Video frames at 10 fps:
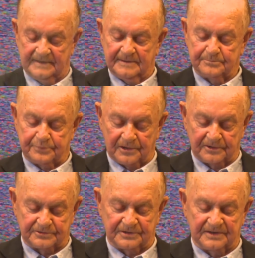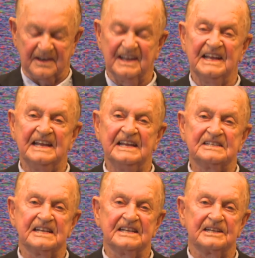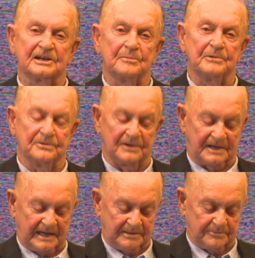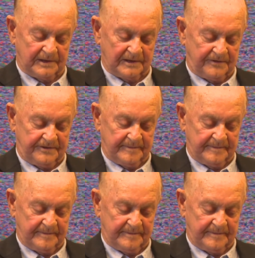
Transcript: person, easy to communicate with.